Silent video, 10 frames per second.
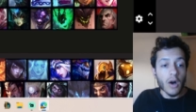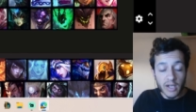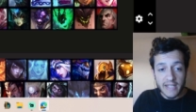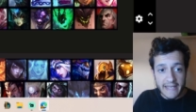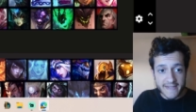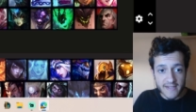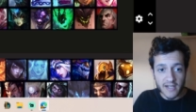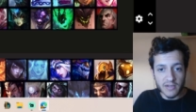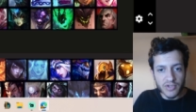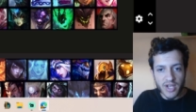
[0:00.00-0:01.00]
On oh, the S
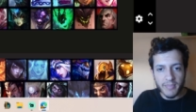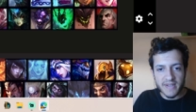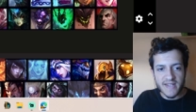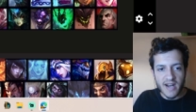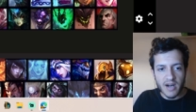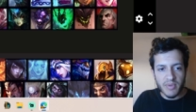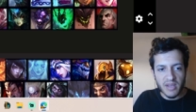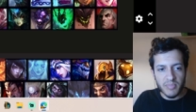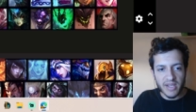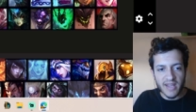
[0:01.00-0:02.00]
tier, champions that are
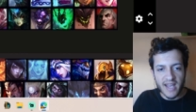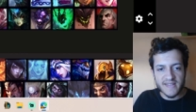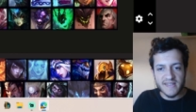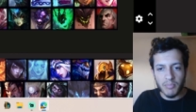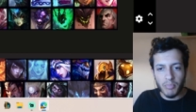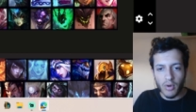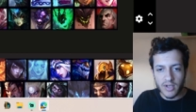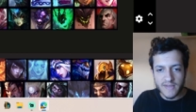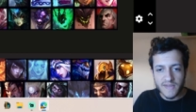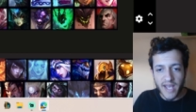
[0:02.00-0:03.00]
being picked as a
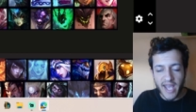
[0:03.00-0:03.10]
support